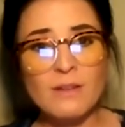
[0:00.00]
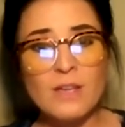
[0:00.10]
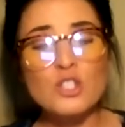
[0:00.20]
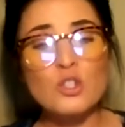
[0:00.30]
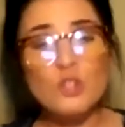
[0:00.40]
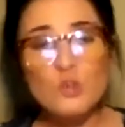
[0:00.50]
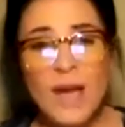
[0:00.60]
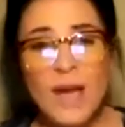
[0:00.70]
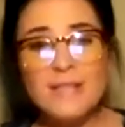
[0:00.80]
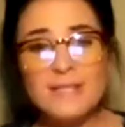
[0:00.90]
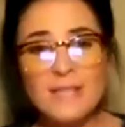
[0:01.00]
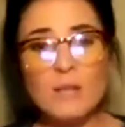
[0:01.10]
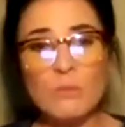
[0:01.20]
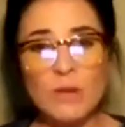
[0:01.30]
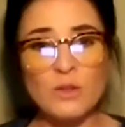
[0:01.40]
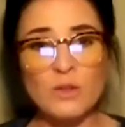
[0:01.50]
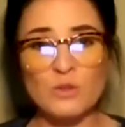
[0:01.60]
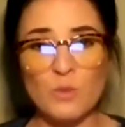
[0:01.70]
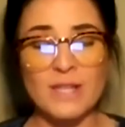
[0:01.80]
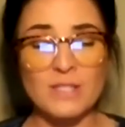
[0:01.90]
So you got to celebrate those
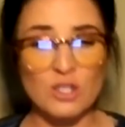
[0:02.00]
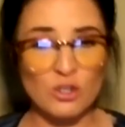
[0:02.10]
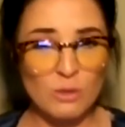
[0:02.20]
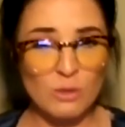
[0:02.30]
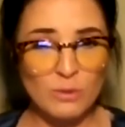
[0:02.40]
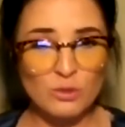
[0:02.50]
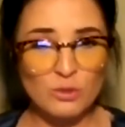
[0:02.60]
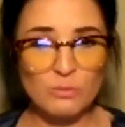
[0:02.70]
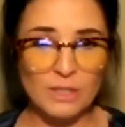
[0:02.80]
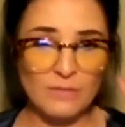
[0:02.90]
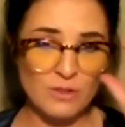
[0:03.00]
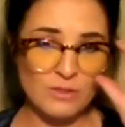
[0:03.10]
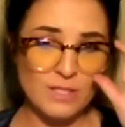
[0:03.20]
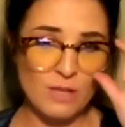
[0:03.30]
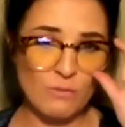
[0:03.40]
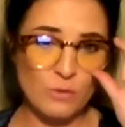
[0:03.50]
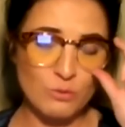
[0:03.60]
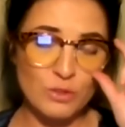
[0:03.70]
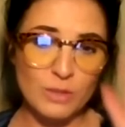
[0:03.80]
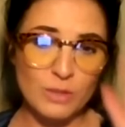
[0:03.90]
wins, and you're going to build your belief in yourself when you
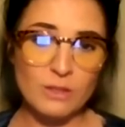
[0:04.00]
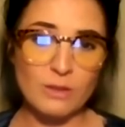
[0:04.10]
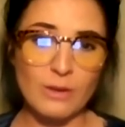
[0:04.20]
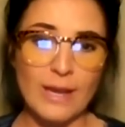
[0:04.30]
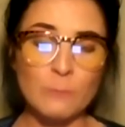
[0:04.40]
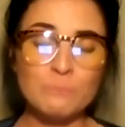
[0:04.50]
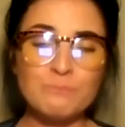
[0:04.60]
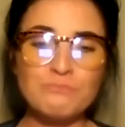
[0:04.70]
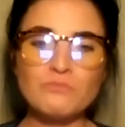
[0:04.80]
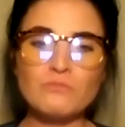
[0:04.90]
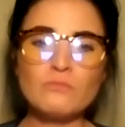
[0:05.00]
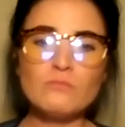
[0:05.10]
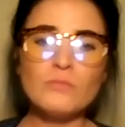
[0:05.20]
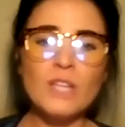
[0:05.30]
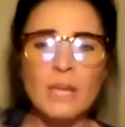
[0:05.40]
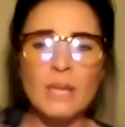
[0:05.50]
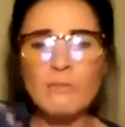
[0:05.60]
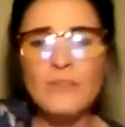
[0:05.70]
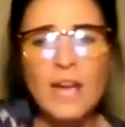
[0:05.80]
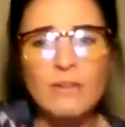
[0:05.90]
do it, okay? Number
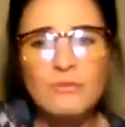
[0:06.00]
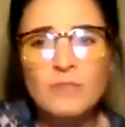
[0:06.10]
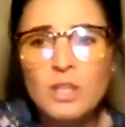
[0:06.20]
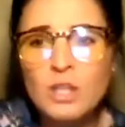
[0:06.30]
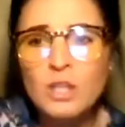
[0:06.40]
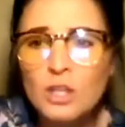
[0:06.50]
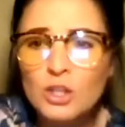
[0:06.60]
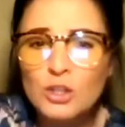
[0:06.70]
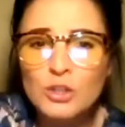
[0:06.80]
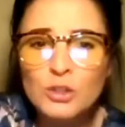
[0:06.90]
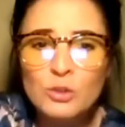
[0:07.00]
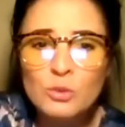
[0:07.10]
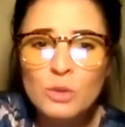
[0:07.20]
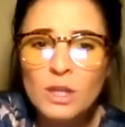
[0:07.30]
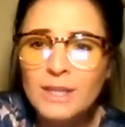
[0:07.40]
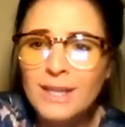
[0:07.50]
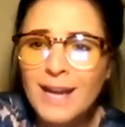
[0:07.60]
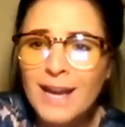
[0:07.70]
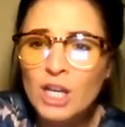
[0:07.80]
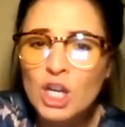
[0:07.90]
5, you
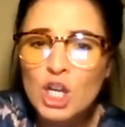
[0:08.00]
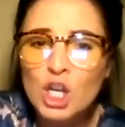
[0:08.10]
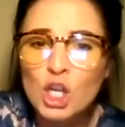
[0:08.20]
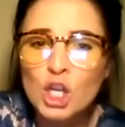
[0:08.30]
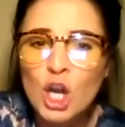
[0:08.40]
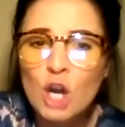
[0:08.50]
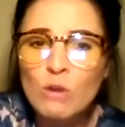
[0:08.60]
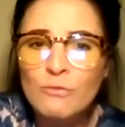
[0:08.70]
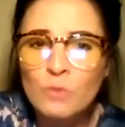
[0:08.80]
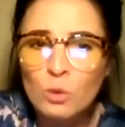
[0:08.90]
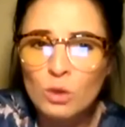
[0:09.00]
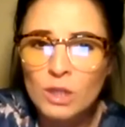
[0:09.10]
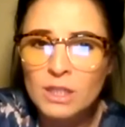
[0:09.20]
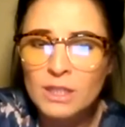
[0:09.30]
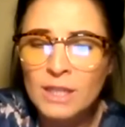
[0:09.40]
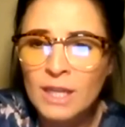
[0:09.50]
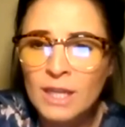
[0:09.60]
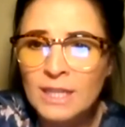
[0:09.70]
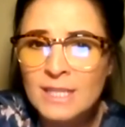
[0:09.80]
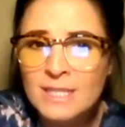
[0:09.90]
got to go for it. Now
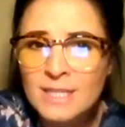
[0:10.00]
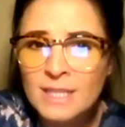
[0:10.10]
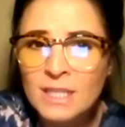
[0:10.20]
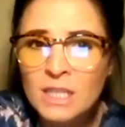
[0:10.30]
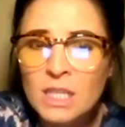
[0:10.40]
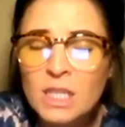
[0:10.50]
listen